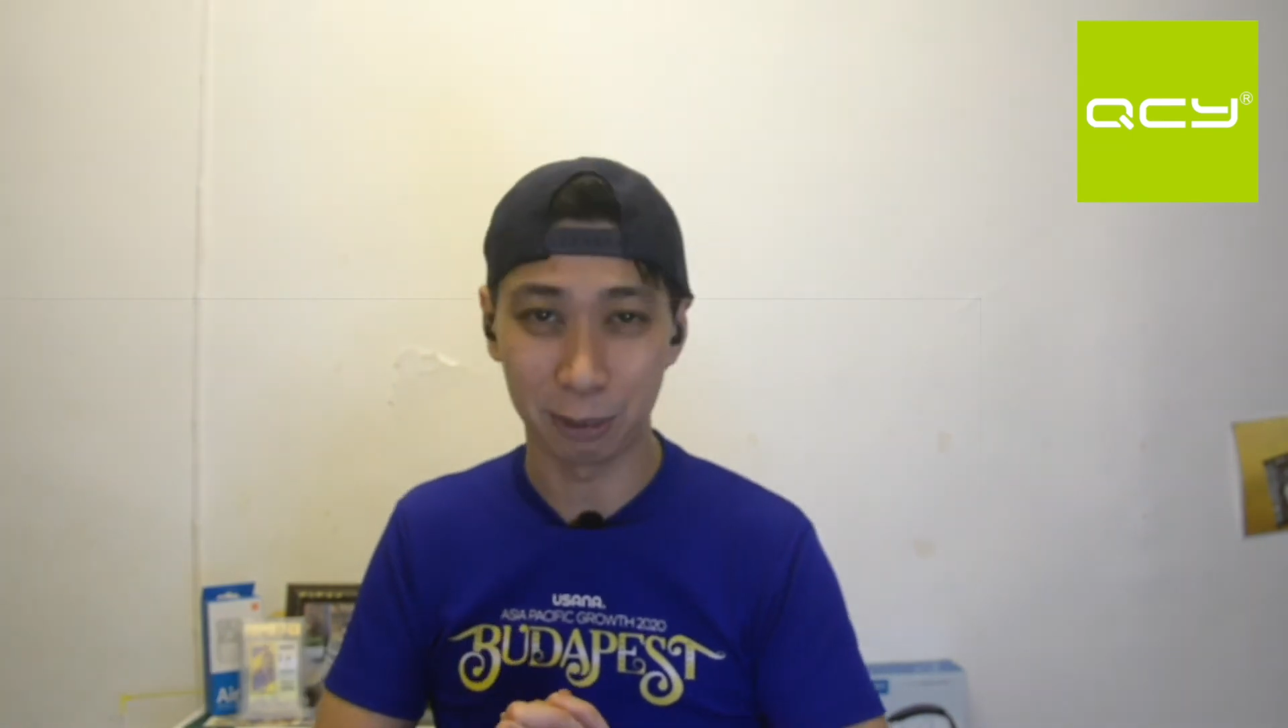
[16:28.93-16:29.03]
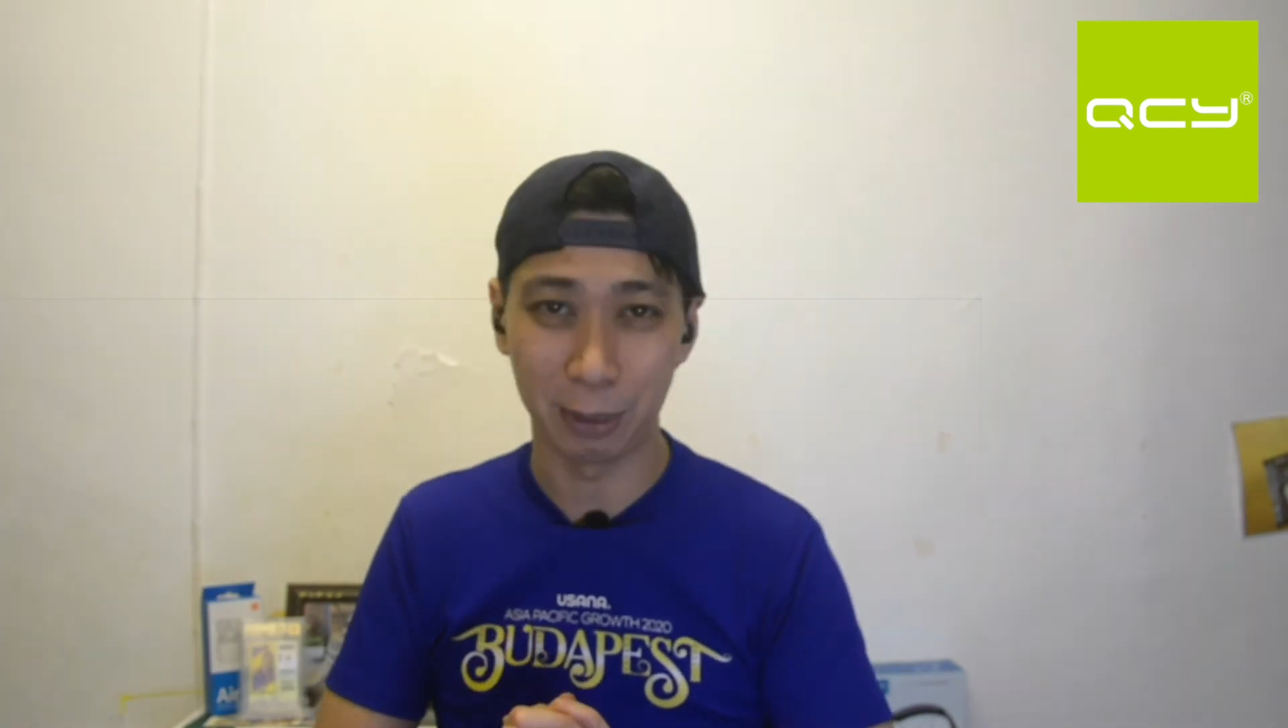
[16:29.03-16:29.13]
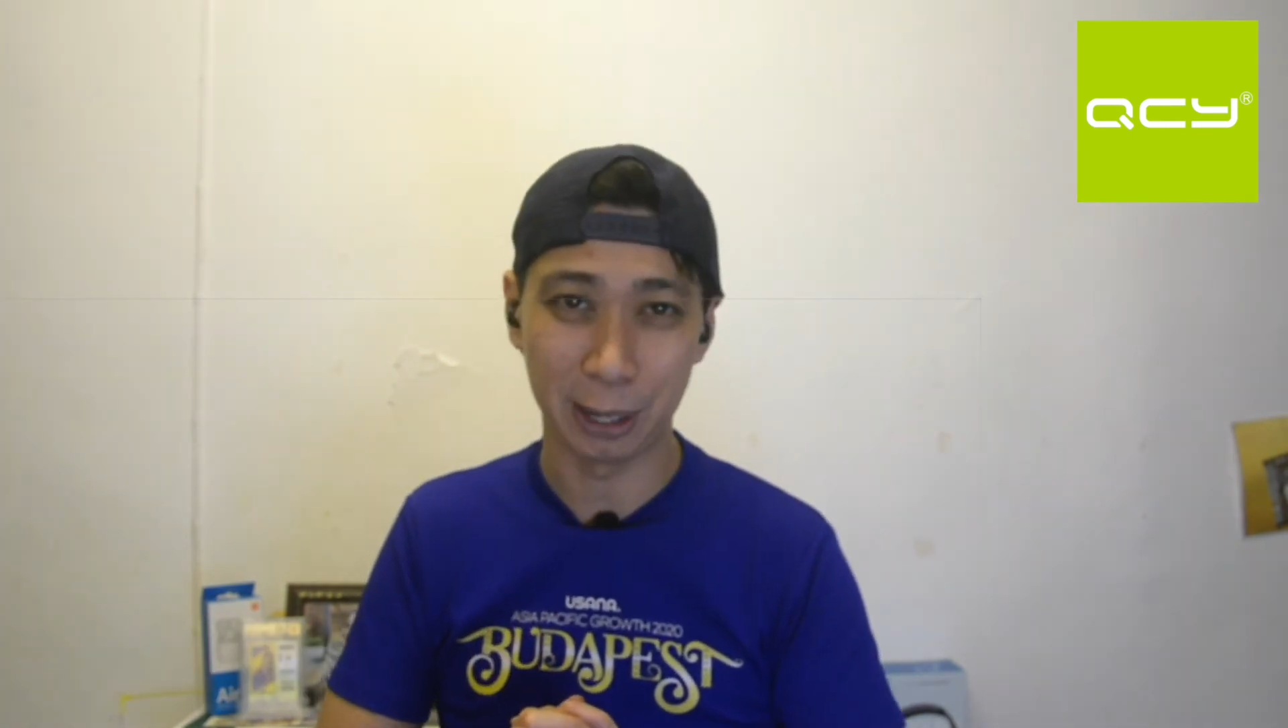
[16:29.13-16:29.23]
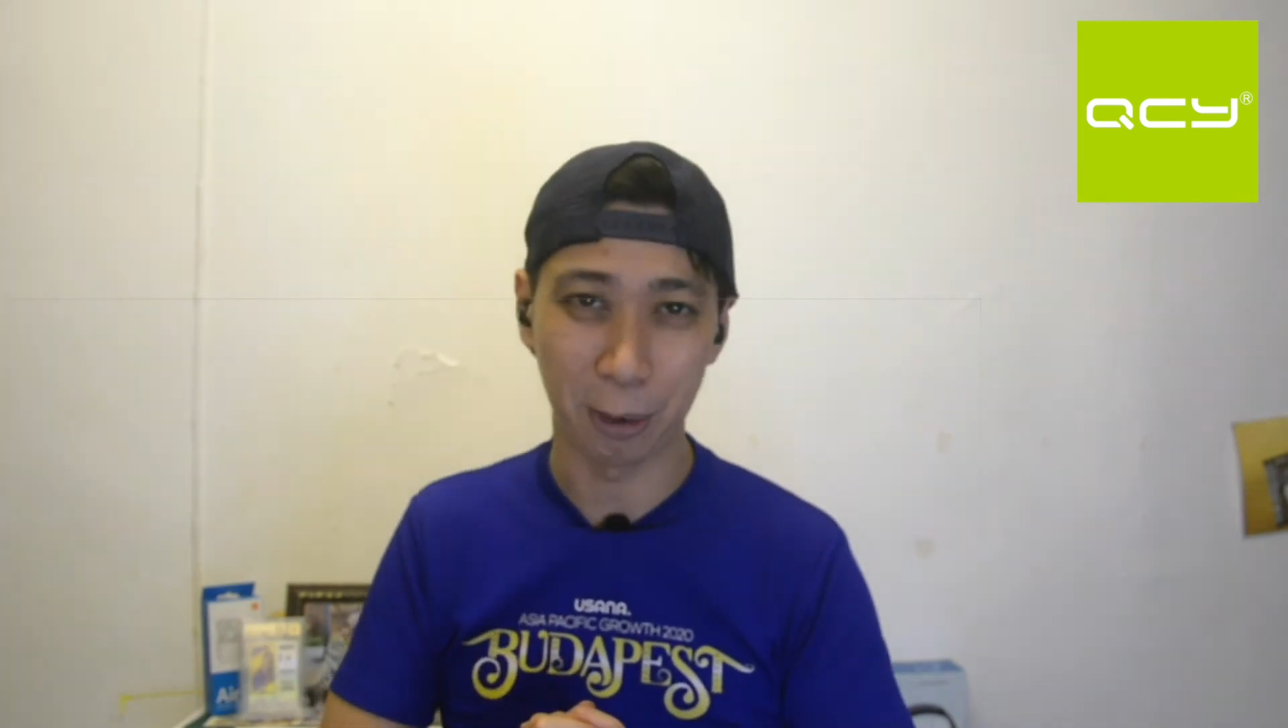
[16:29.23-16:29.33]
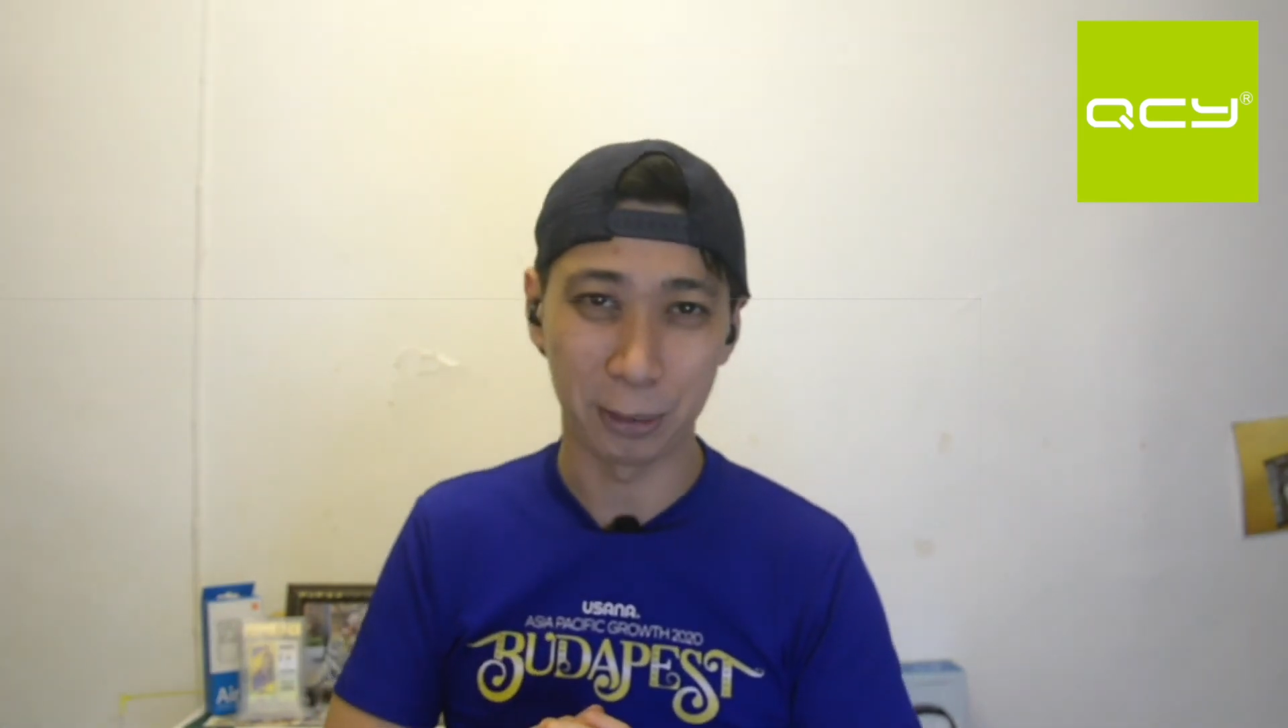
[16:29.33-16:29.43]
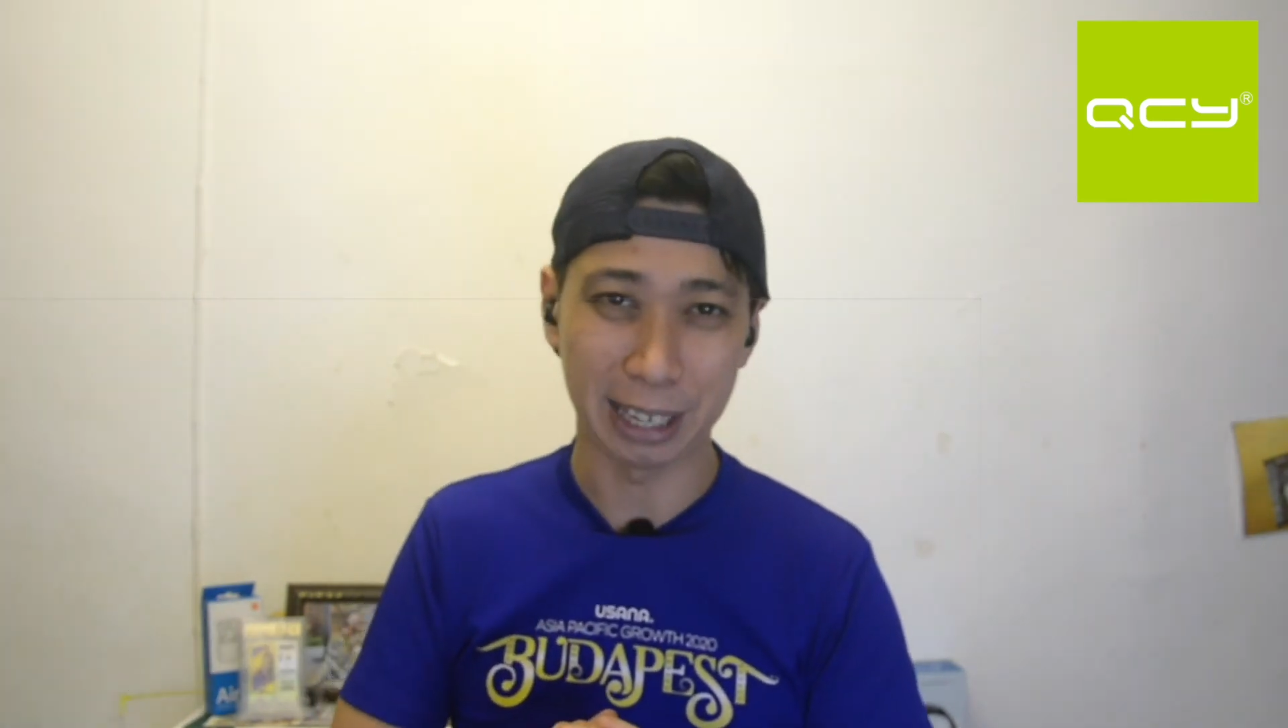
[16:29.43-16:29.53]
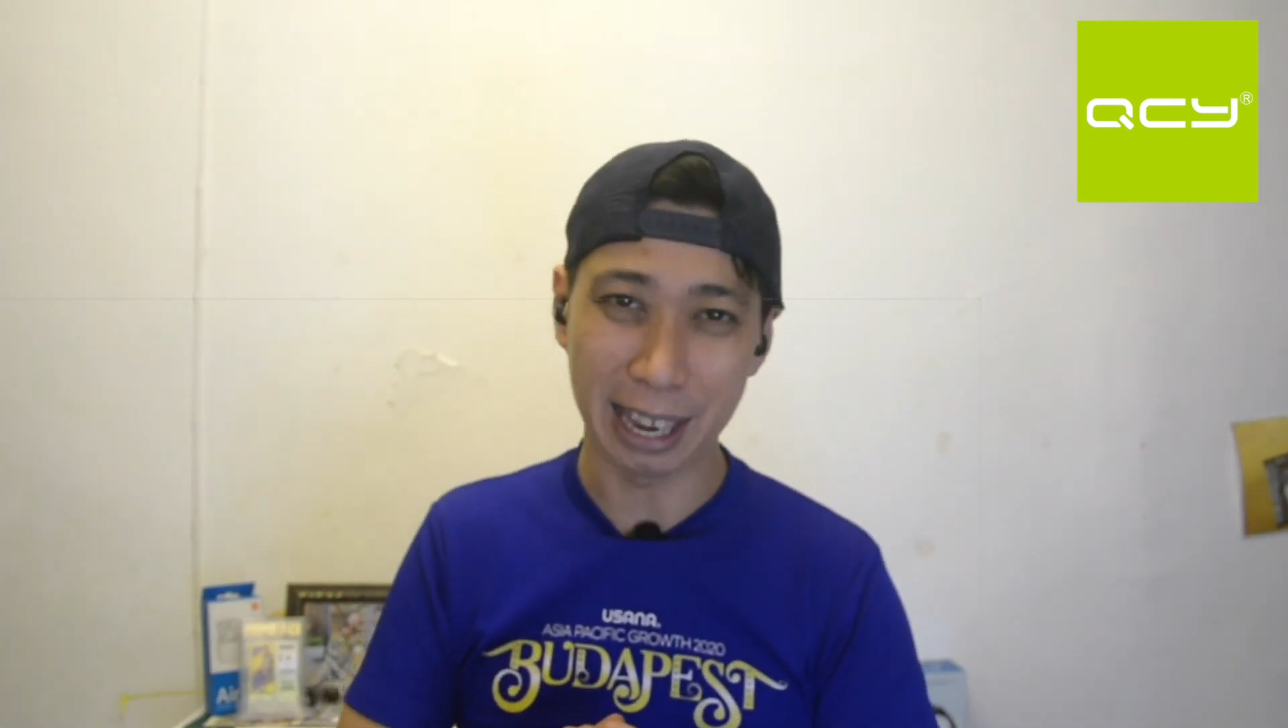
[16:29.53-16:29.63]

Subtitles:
video.